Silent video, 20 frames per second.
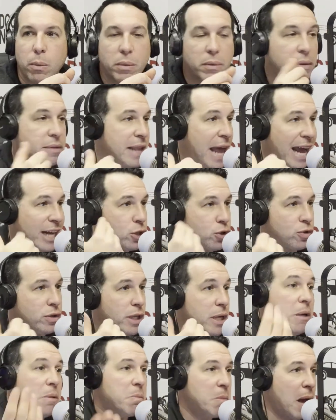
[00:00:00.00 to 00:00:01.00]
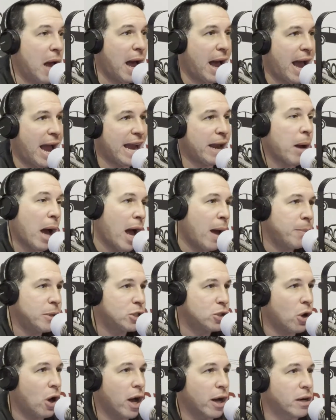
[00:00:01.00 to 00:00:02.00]
Naturally, I'm a
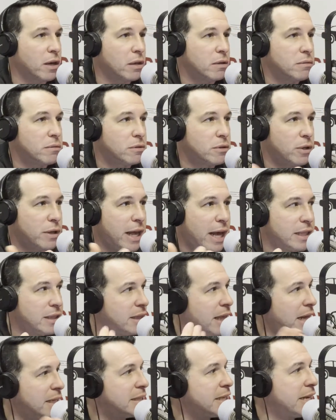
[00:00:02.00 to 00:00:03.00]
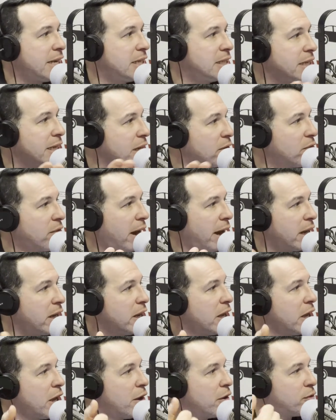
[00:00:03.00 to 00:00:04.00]
talker, so that's easy, right?
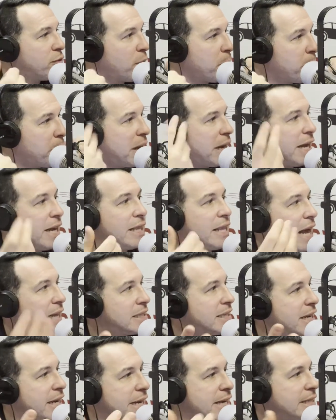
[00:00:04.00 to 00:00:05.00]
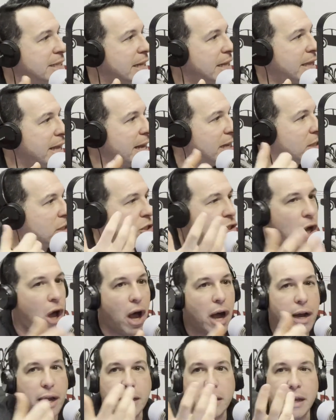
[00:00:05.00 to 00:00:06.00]
For me, that's an easy thing to
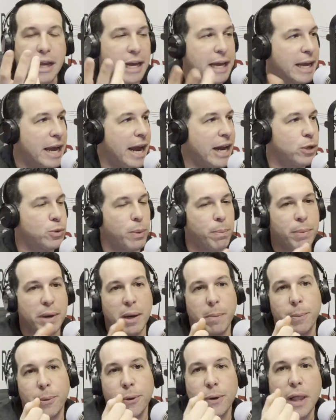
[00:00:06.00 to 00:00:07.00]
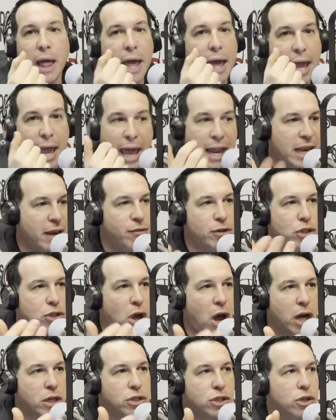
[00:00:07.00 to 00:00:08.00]
talk and engage with people and even
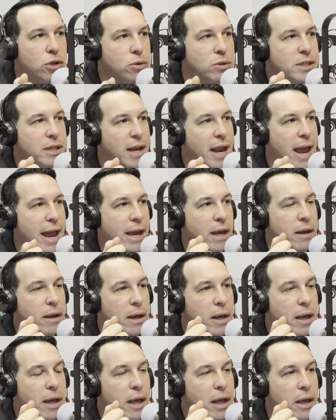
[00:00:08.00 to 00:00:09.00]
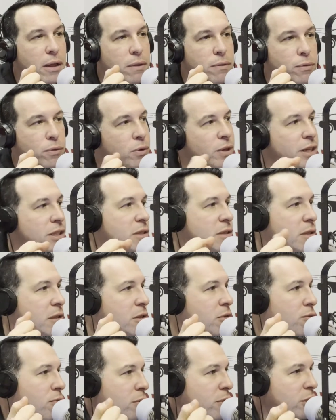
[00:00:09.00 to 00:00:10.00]
talk to you today through
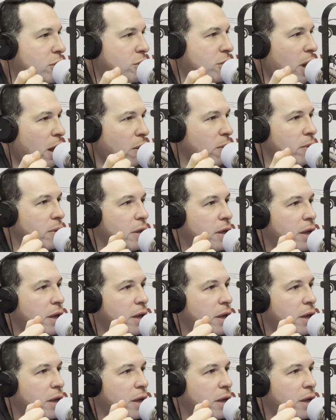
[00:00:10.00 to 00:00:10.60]
this show.